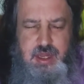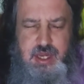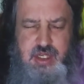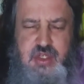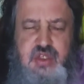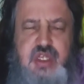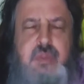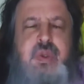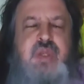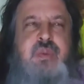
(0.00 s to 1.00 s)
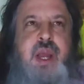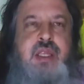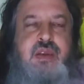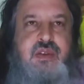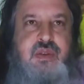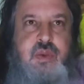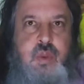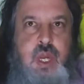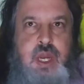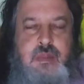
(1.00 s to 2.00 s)
Interesting perspectives
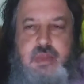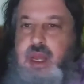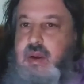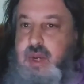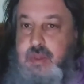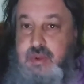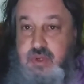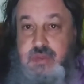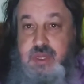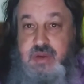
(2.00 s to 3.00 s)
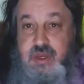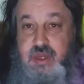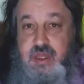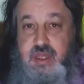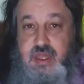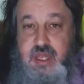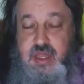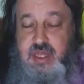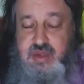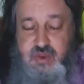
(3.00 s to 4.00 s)
when I'm uh, when I'm dreaming, and
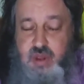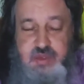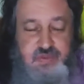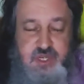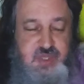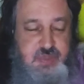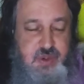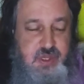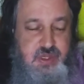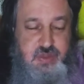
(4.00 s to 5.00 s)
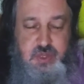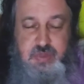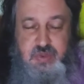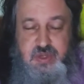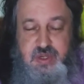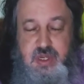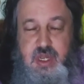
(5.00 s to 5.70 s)
again, these are all different experiences when I'm dreaming.